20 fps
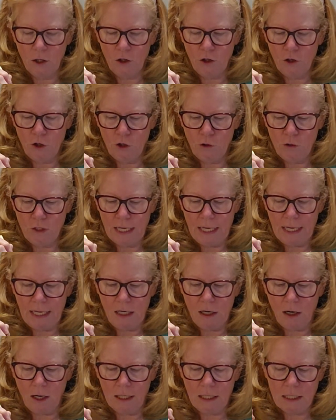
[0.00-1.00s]
You can use any
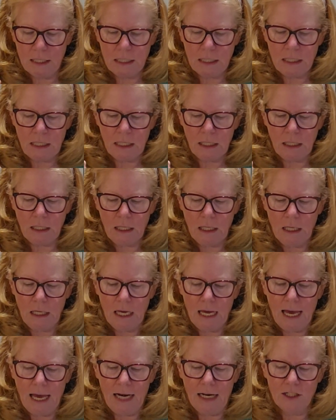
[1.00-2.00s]
kind of stick.
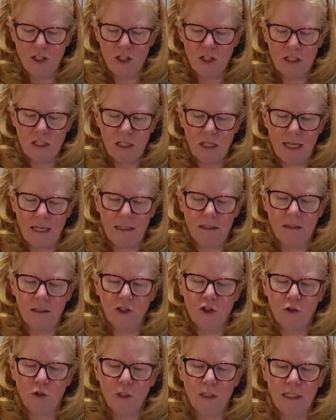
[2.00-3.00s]
And I just like
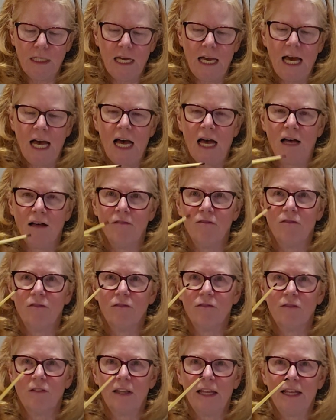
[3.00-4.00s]
literally have
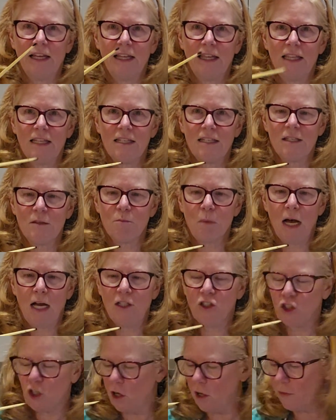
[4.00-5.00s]
like this
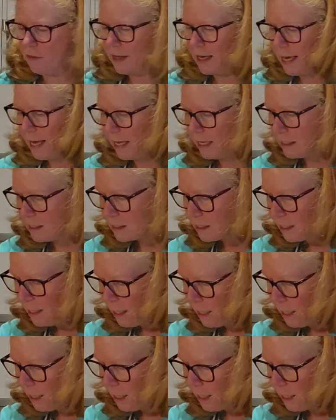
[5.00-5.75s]
much on the end.